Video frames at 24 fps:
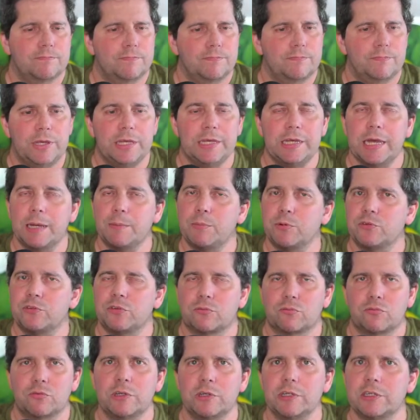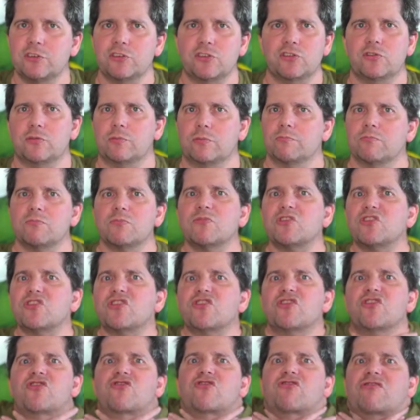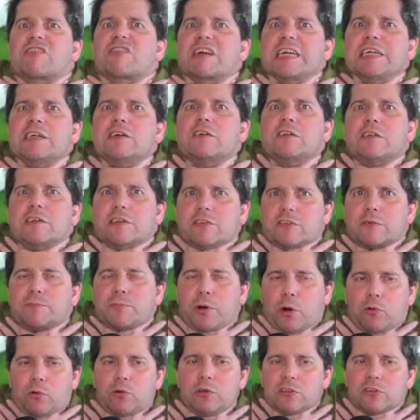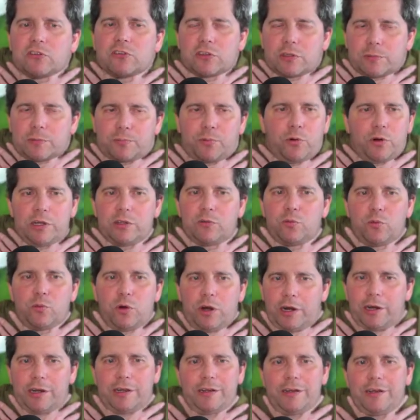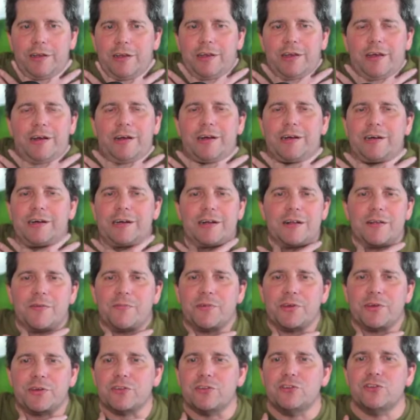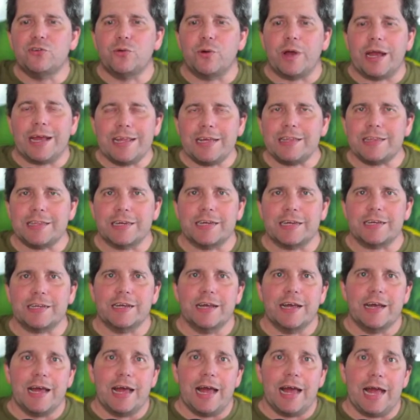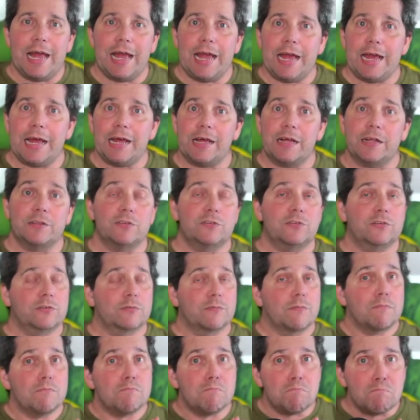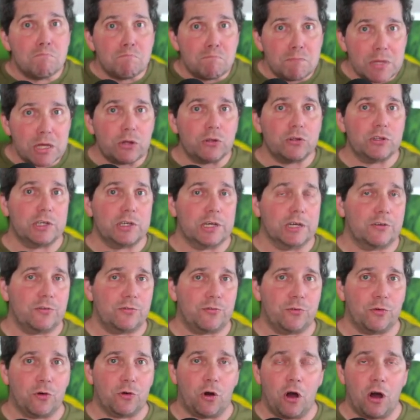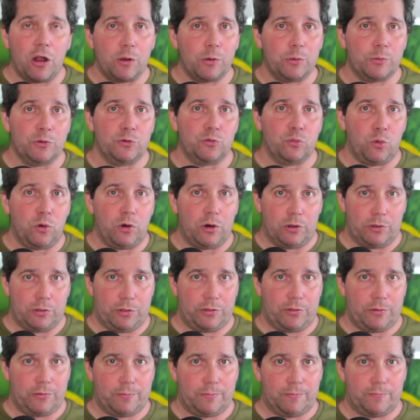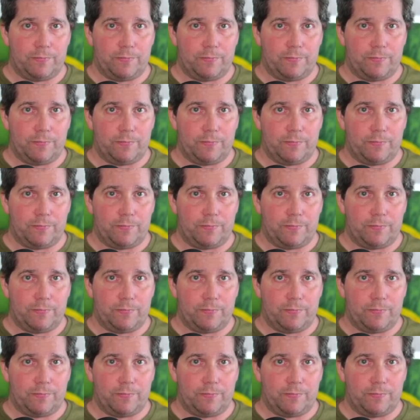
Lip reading: being able to really just strangle his opponent to the point where he couldn't do anything and milk it for all it was worth.